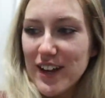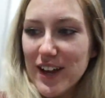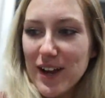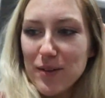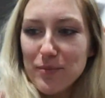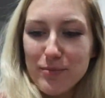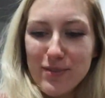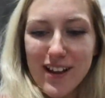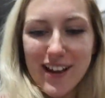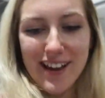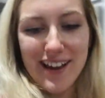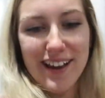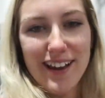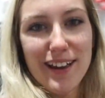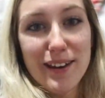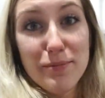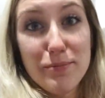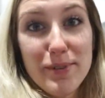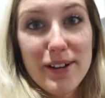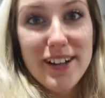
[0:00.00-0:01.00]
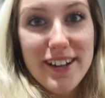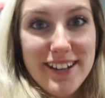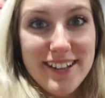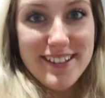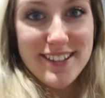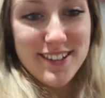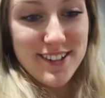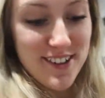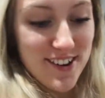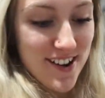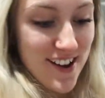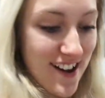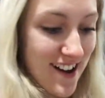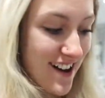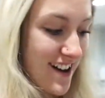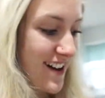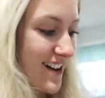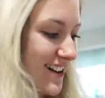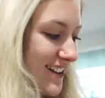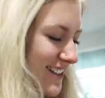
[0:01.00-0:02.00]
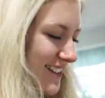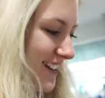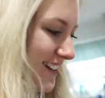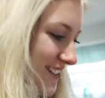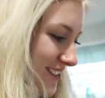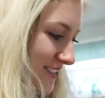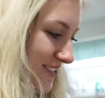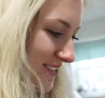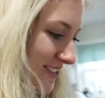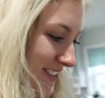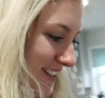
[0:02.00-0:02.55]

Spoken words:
out bad, but it's not, I don't